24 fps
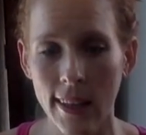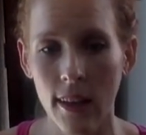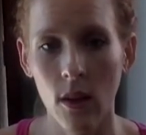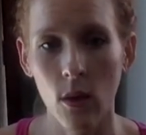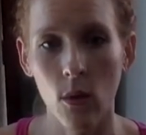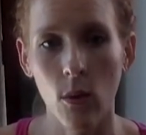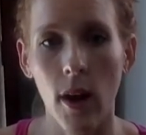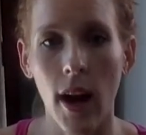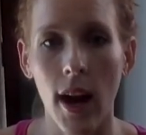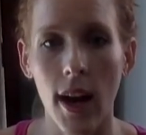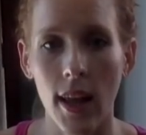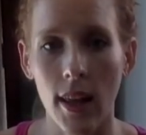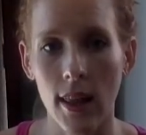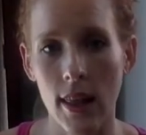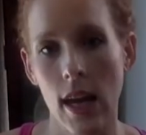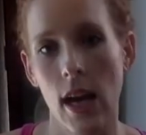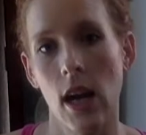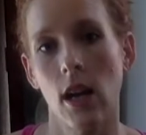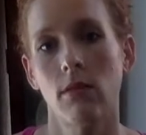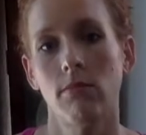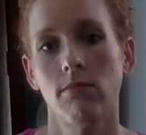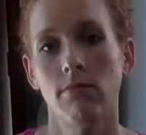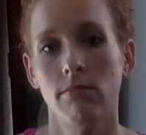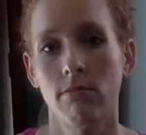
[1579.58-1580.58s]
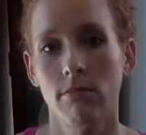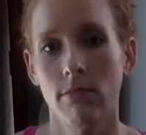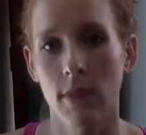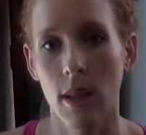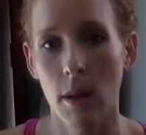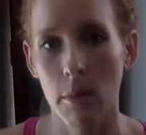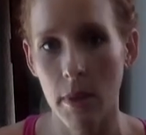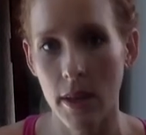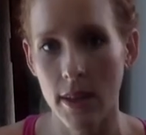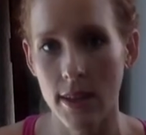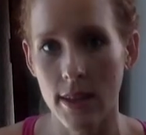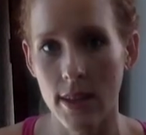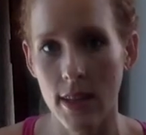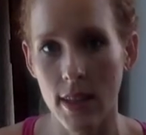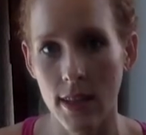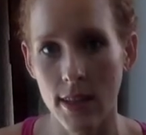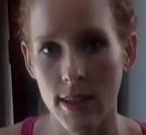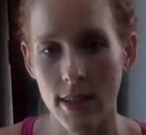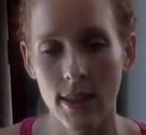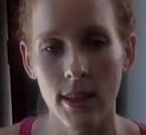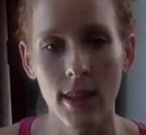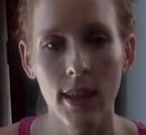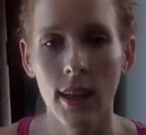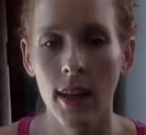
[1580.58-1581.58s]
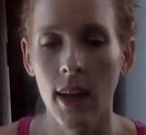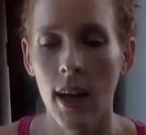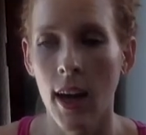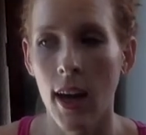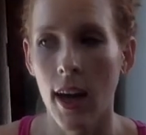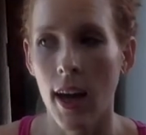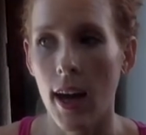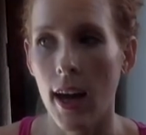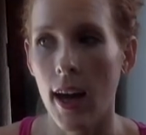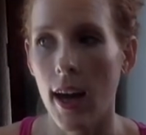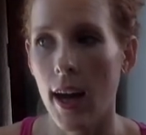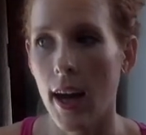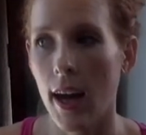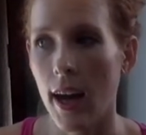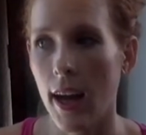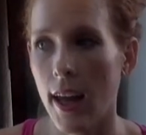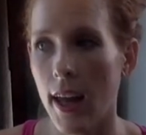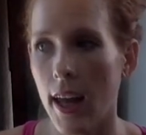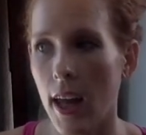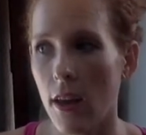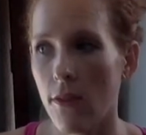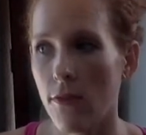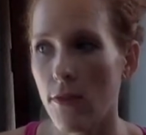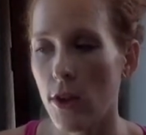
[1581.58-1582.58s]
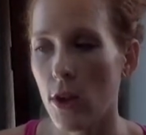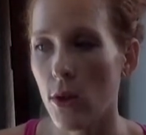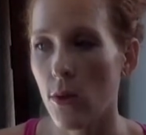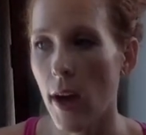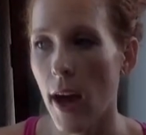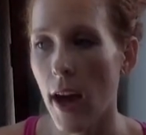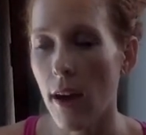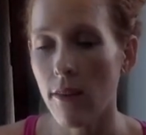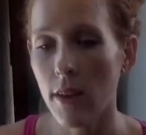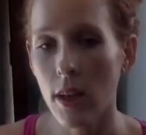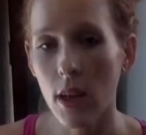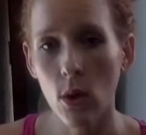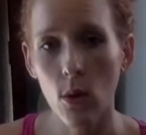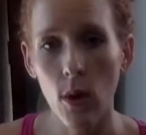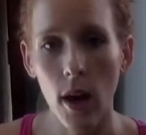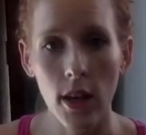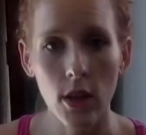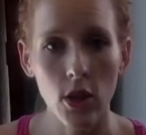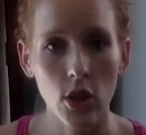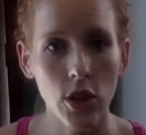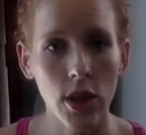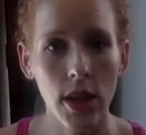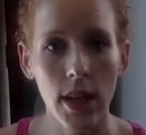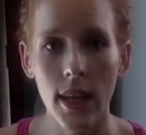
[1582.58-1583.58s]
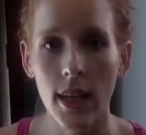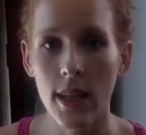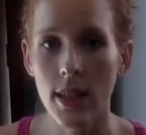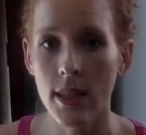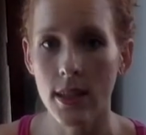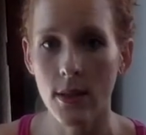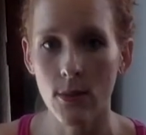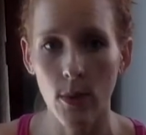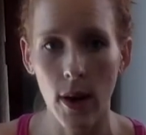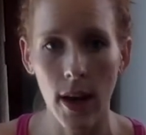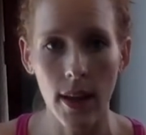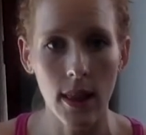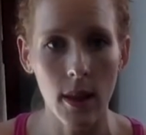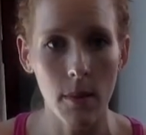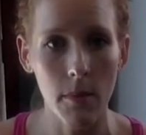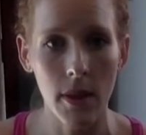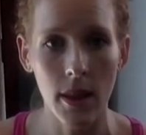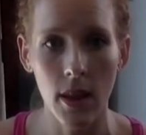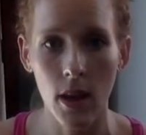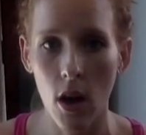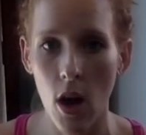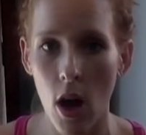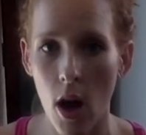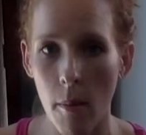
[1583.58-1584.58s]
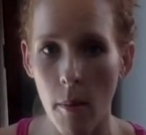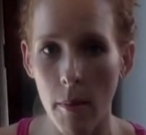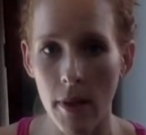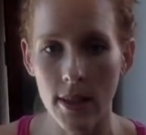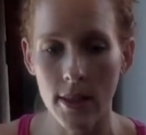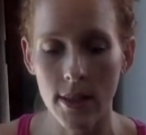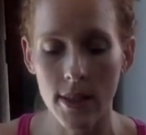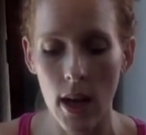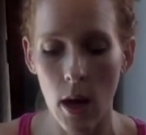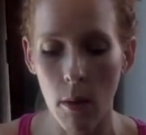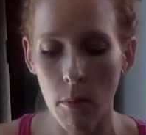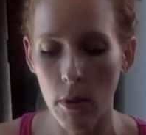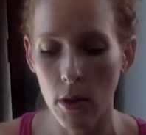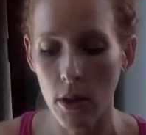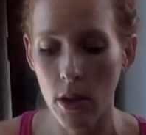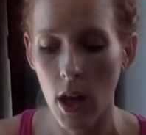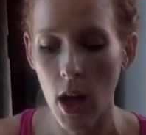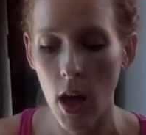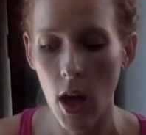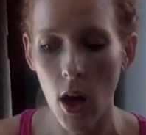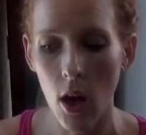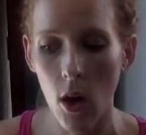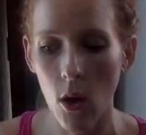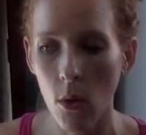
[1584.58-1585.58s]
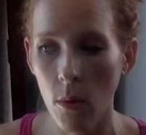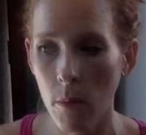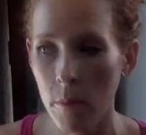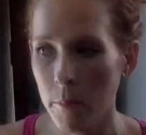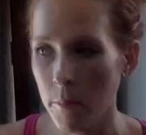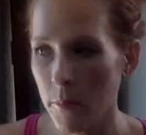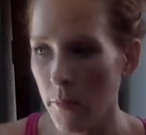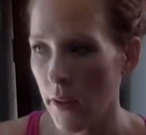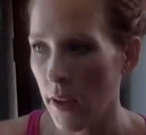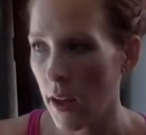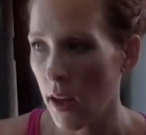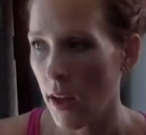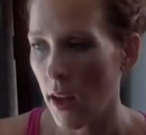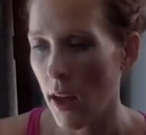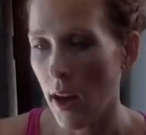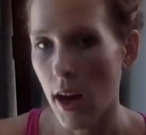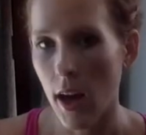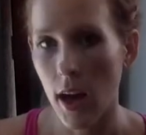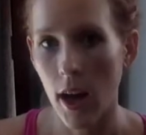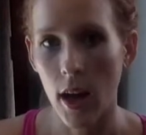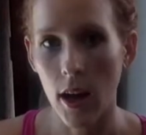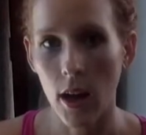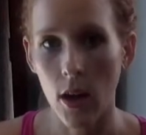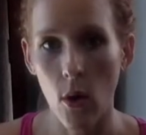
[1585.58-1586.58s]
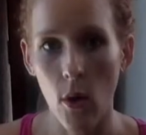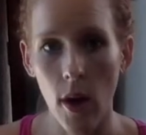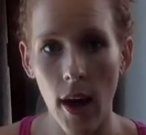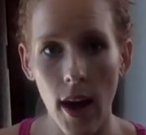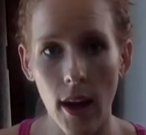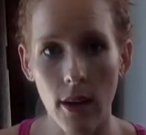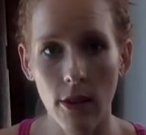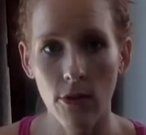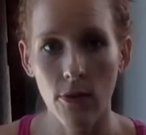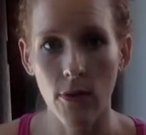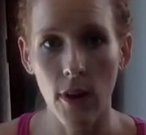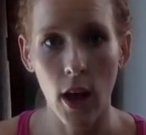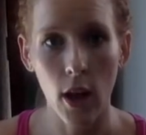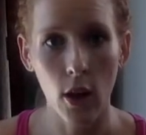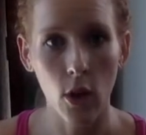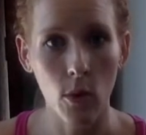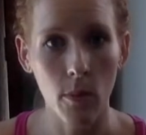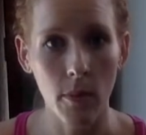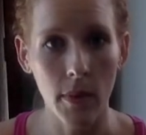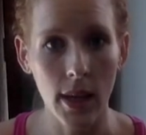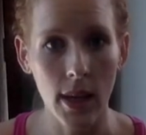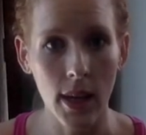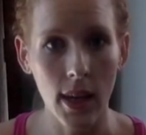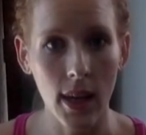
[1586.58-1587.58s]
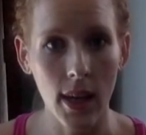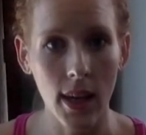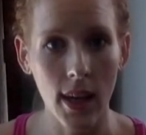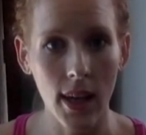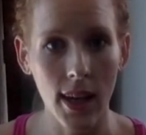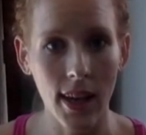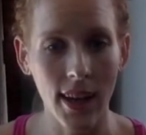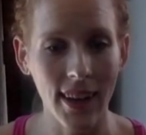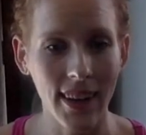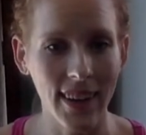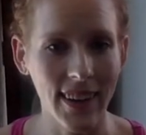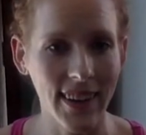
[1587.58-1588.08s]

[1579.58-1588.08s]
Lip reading: right in there, the business. If you have any questions, write them in the comments down below. Go ahead and follow me.